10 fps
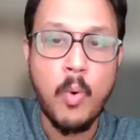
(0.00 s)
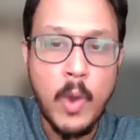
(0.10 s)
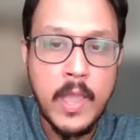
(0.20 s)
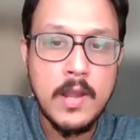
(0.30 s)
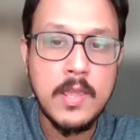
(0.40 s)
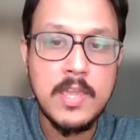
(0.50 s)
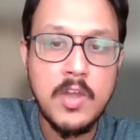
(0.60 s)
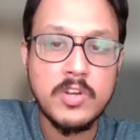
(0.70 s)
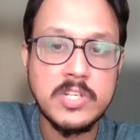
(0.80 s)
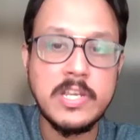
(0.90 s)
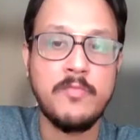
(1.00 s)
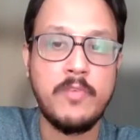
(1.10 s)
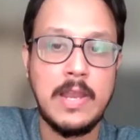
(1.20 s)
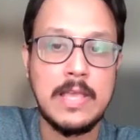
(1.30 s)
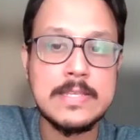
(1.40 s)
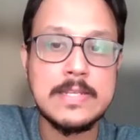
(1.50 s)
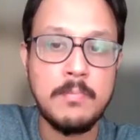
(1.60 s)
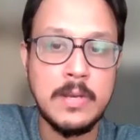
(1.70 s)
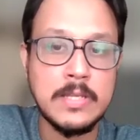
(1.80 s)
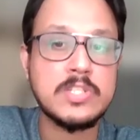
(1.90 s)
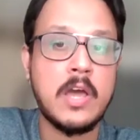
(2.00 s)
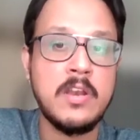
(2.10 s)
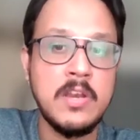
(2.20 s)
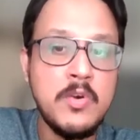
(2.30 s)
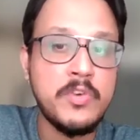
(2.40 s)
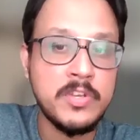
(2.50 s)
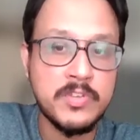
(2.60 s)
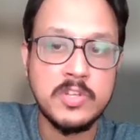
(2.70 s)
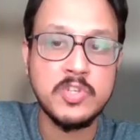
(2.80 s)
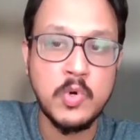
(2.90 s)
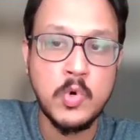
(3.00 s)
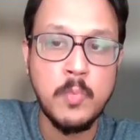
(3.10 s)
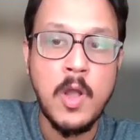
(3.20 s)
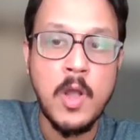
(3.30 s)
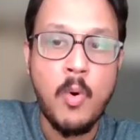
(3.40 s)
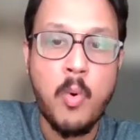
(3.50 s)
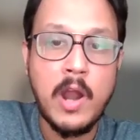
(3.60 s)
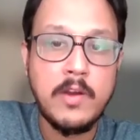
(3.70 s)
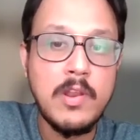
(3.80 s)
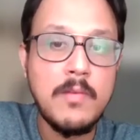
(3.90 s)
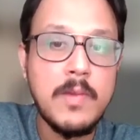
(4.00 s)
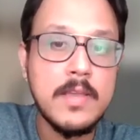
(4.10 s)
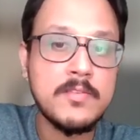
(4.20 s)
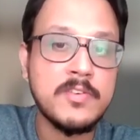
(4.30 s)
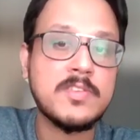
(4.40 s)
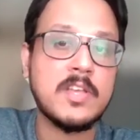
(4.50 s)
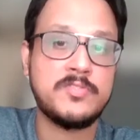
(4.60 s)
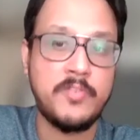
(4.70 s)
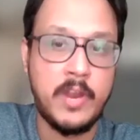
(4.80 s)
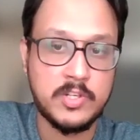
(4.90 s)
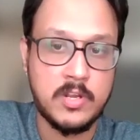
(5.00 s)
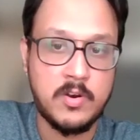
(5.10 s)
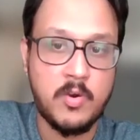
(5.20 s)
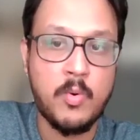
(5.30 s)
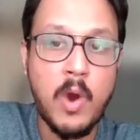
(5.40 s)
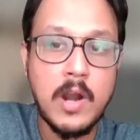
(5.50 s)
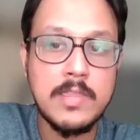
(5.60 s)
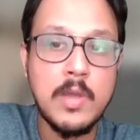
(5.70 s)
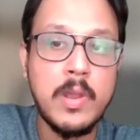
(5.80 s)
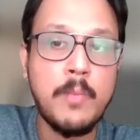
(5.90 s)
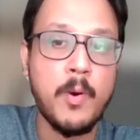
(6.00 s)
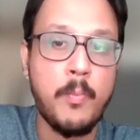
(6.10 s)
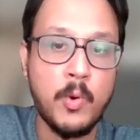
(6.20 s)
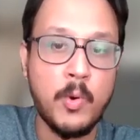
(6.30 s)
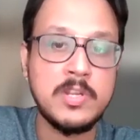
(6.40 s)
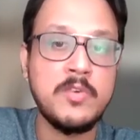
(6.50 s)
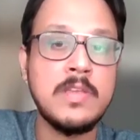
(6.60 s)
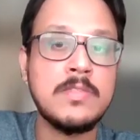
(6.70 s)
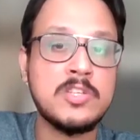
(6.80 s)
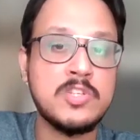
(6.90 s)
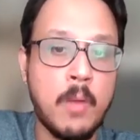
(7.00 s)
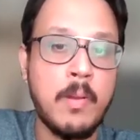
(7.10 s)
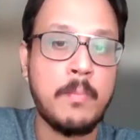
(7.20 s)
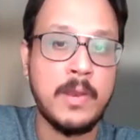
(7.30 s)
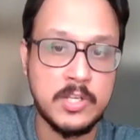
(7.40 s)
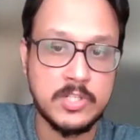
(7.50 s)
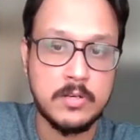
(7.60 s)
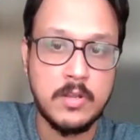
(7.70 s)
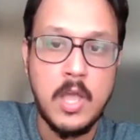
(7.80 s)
when he or she will establish a new research group, what will be his research direction or what they will propose during the job application.